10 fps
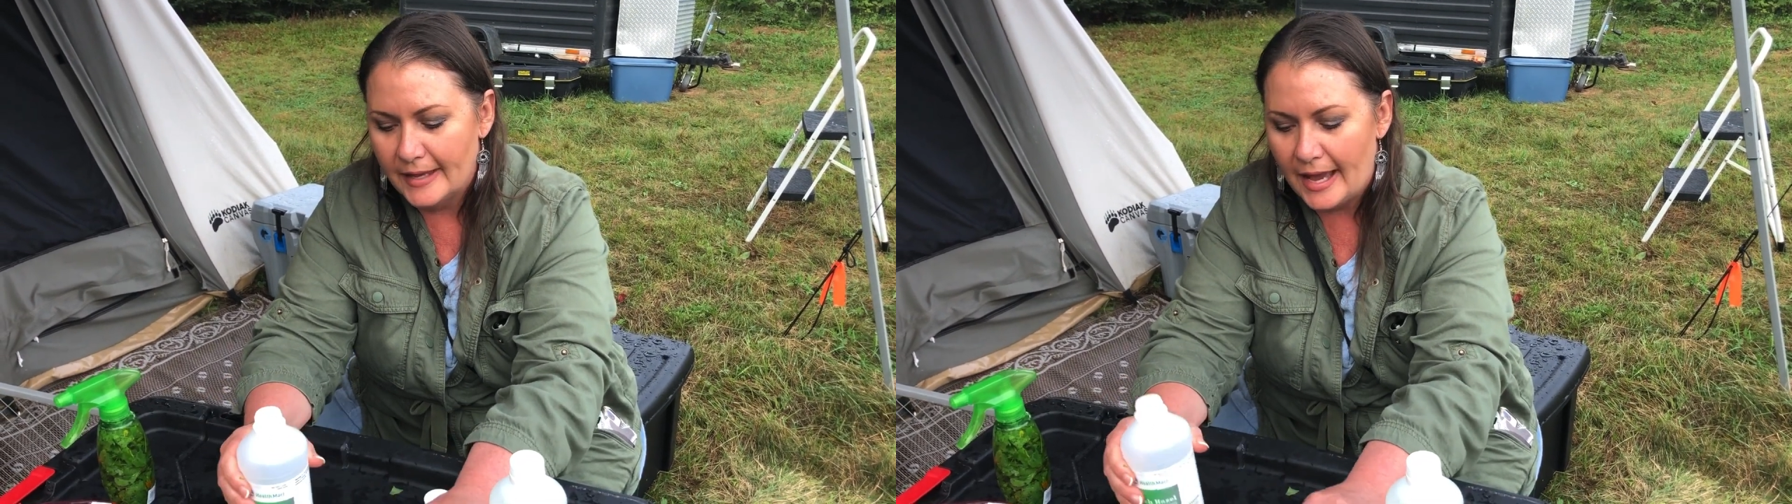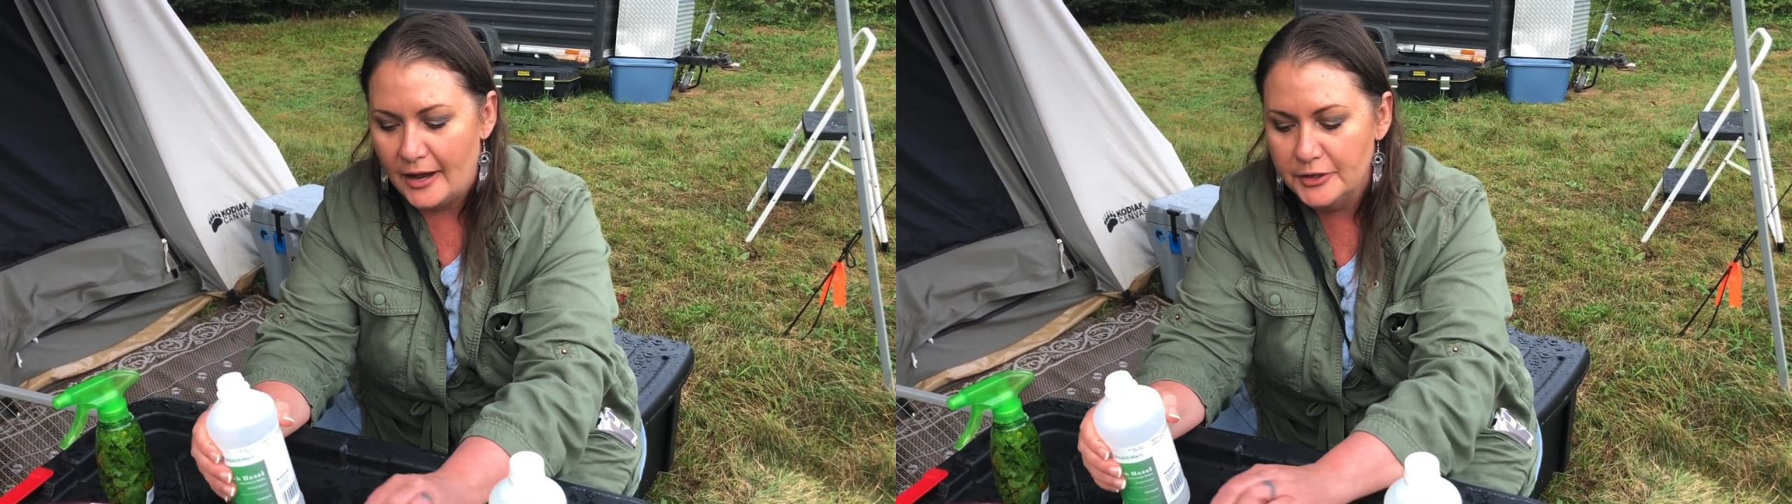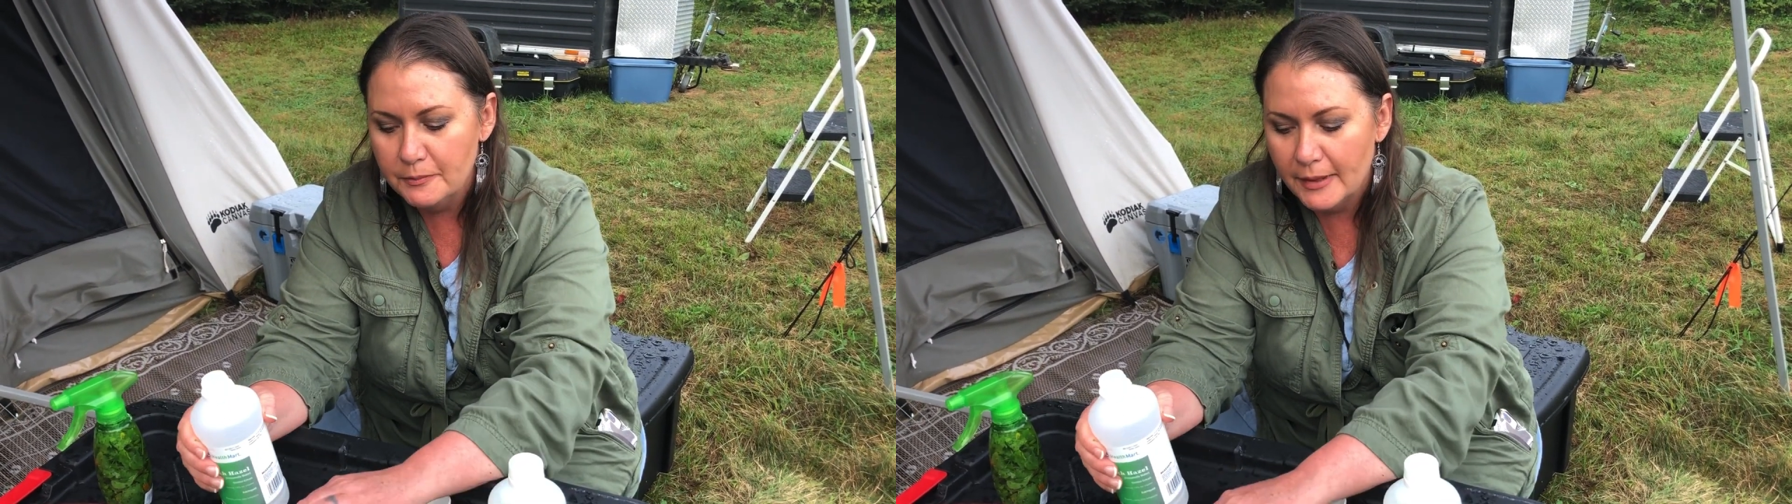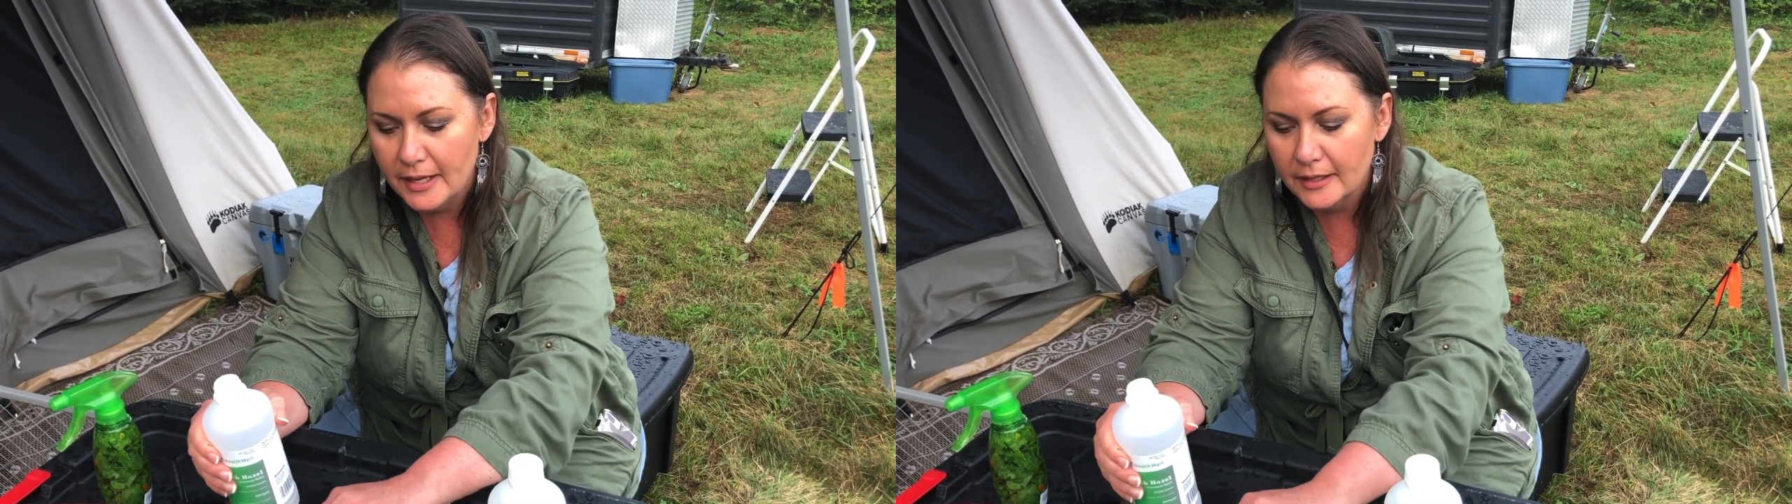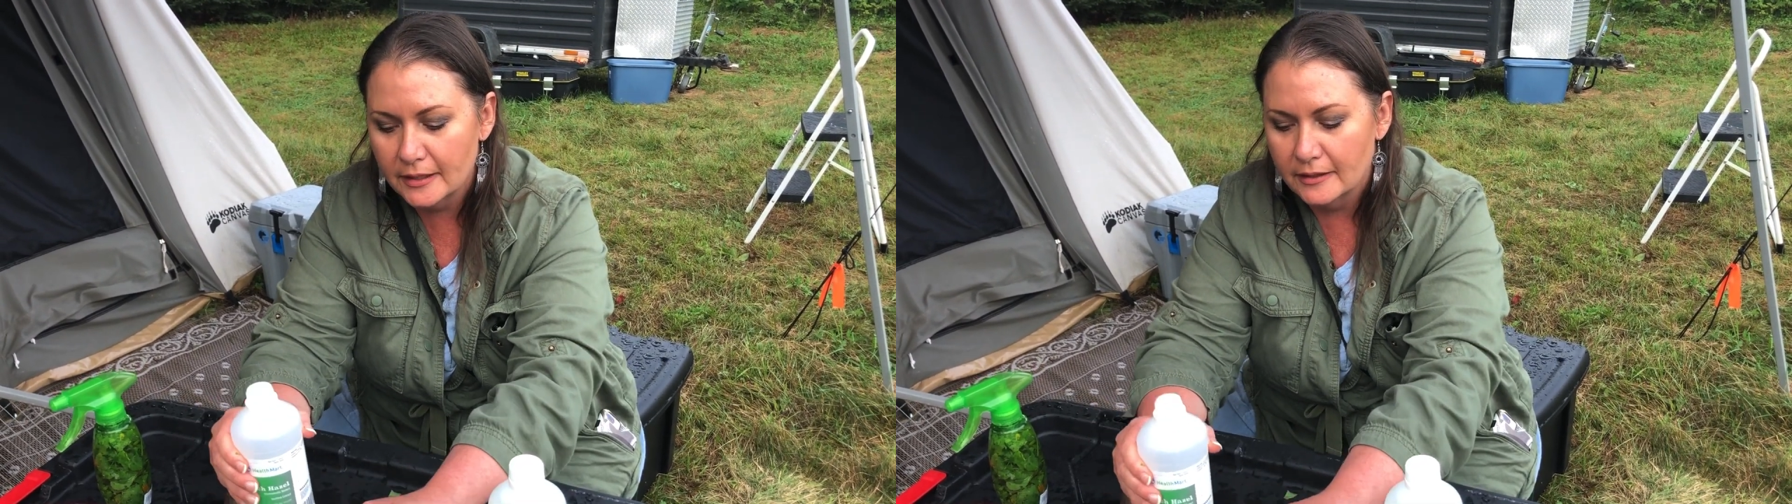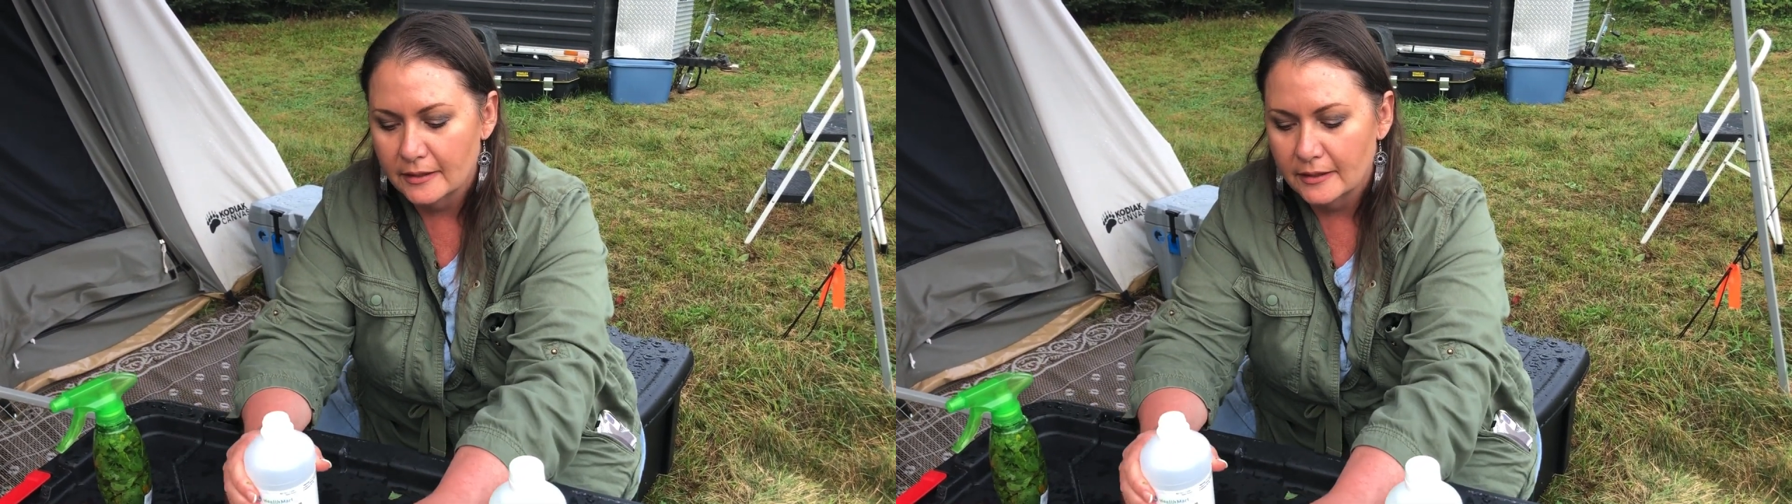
how you make